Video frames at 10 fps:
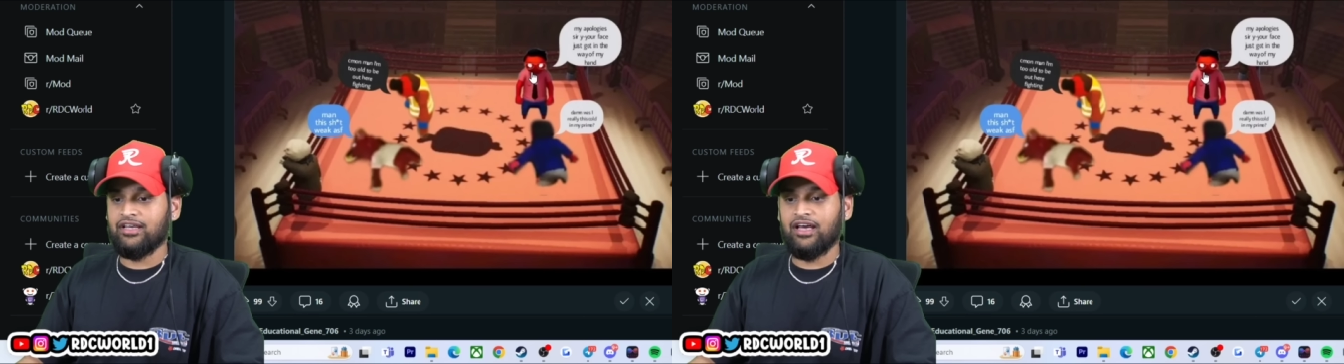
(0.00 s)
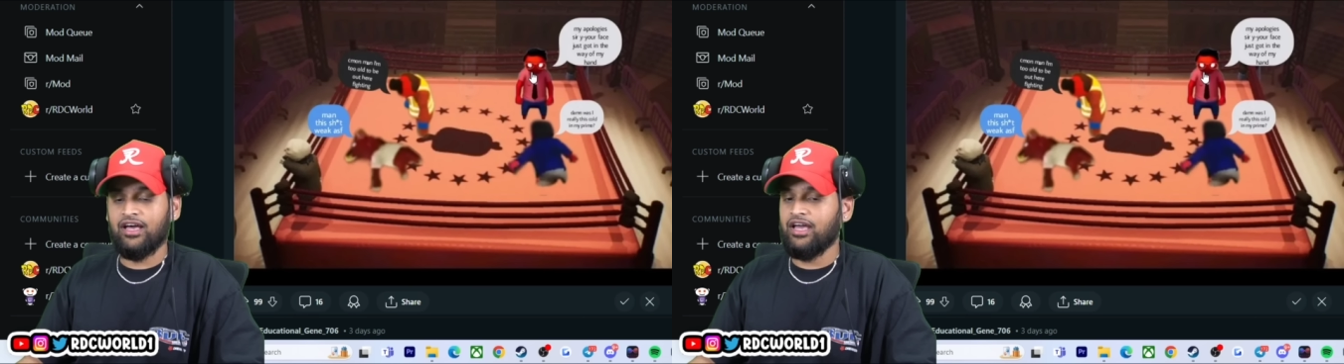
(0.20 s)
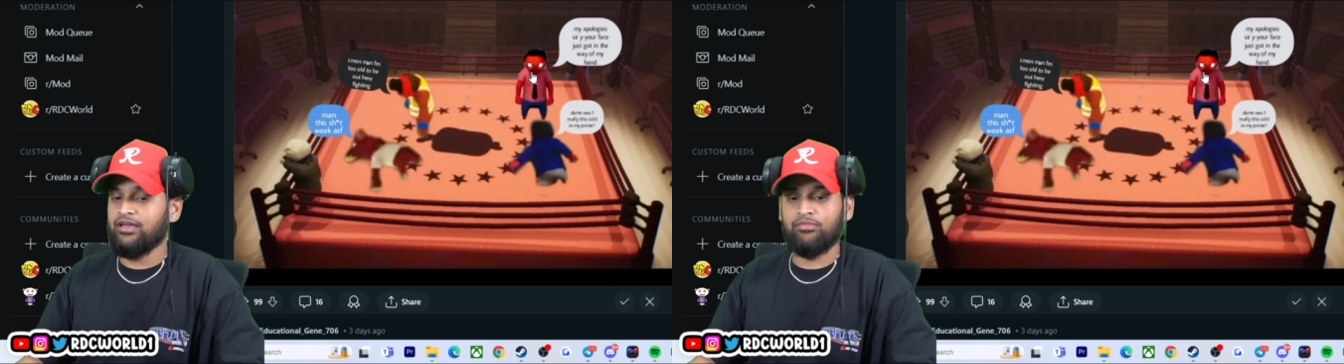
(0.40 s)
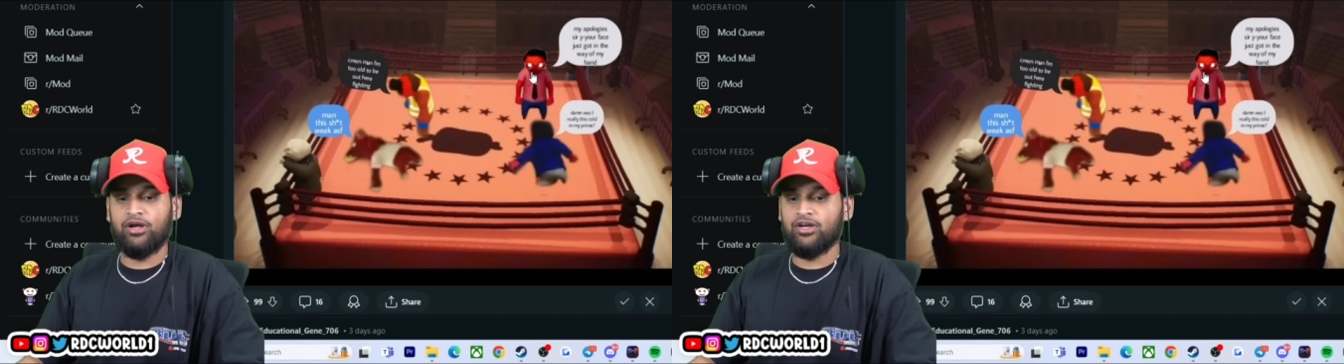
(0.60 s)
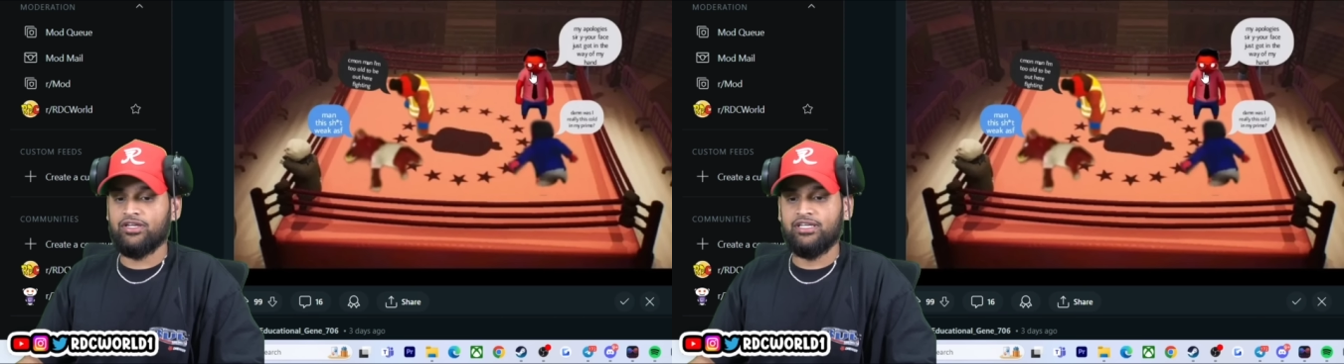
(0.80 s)
Beast. Hey, bro,
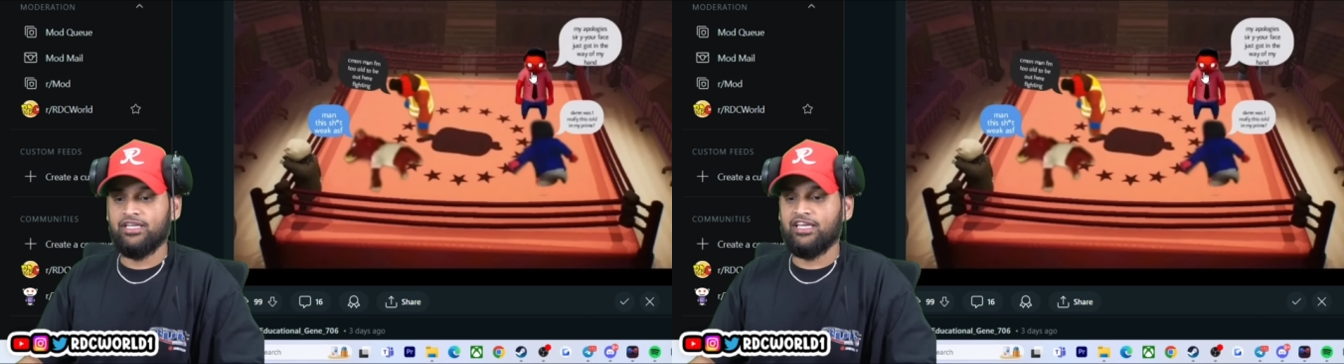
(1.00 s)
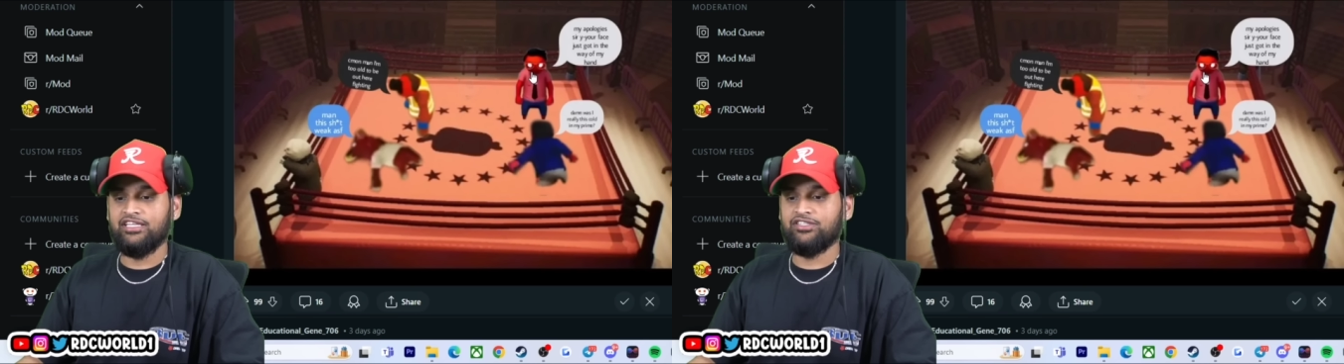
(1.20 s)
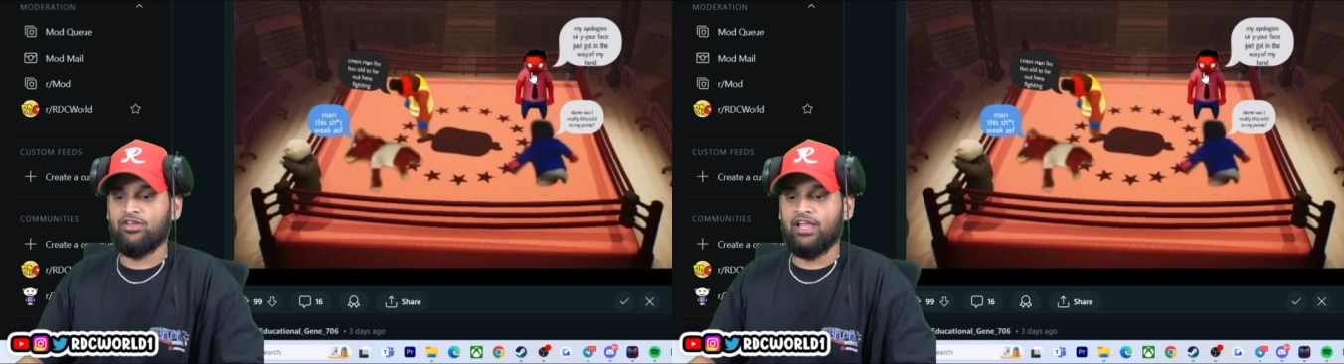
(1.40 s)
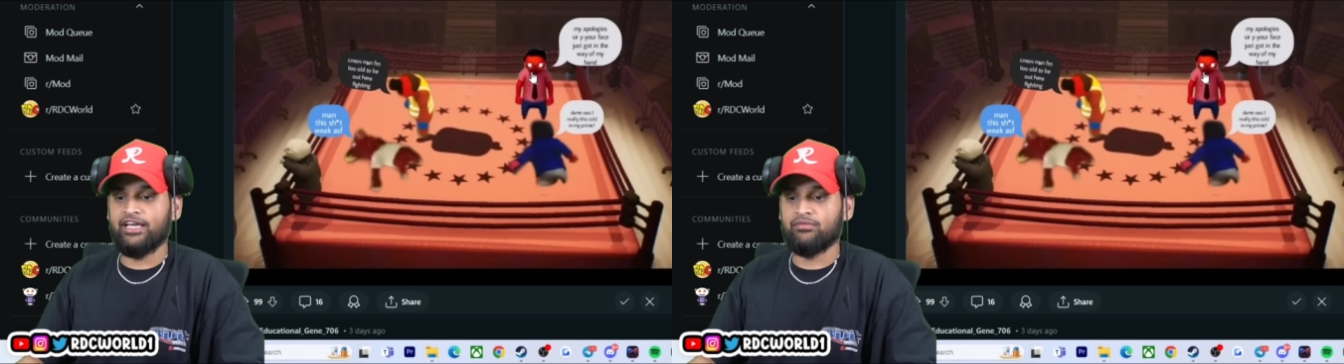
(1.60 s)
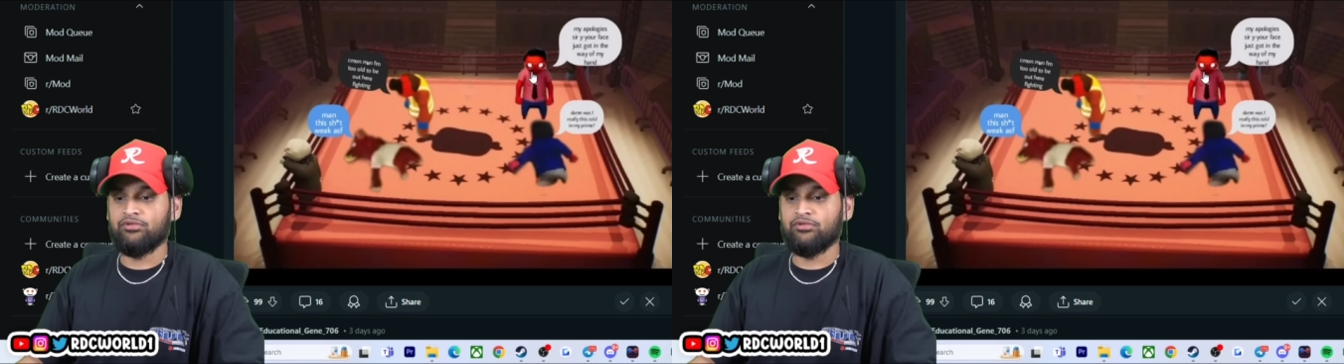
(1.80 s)
he's so likable,